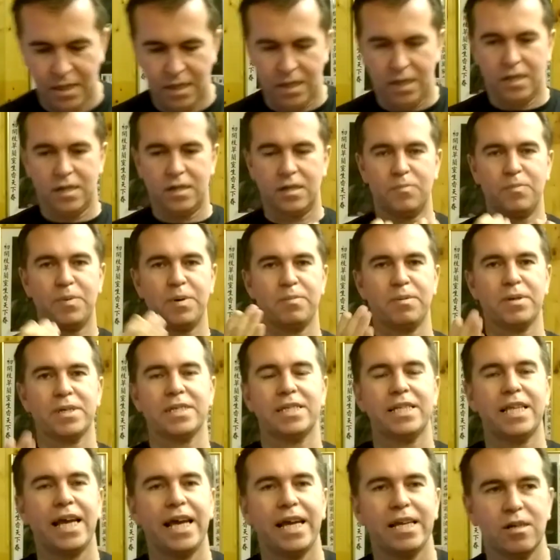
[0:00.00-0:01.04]
A lot of people get
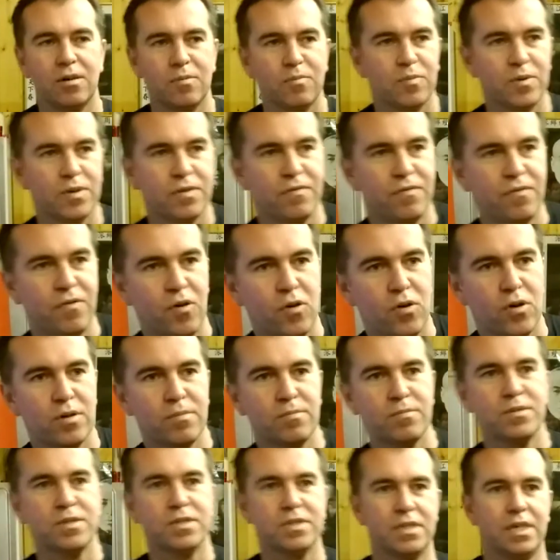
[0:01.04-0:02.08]
tied up with
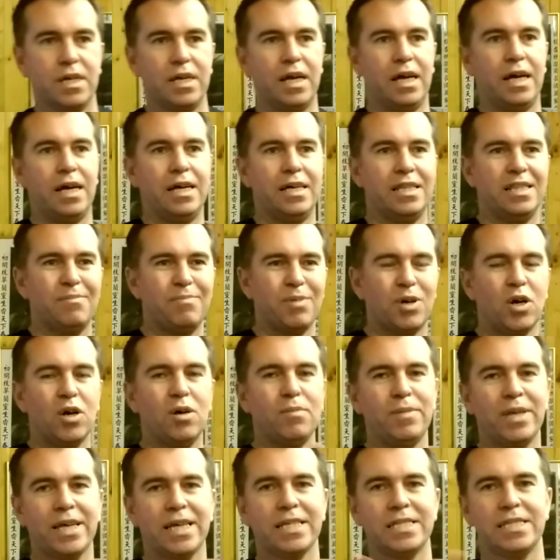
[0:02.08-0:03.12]
forms and they become
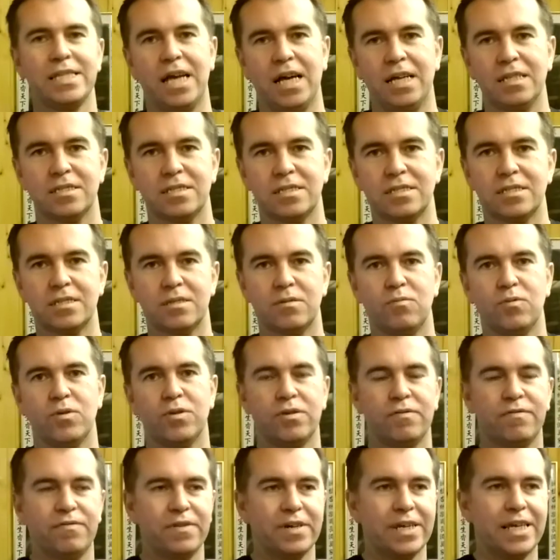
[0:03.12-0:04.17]
like a dance where they're
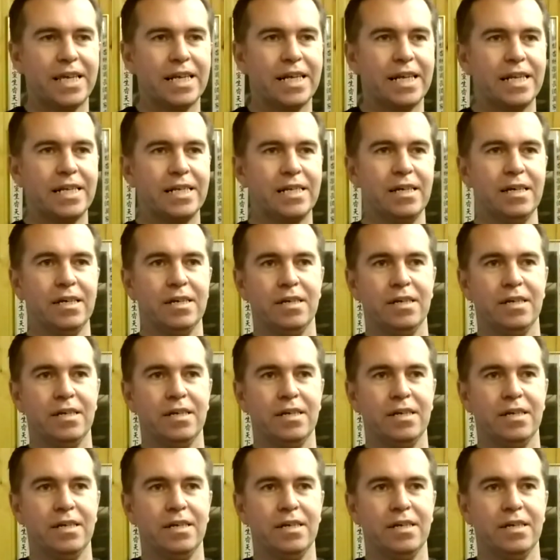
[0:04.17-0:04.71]
forgetting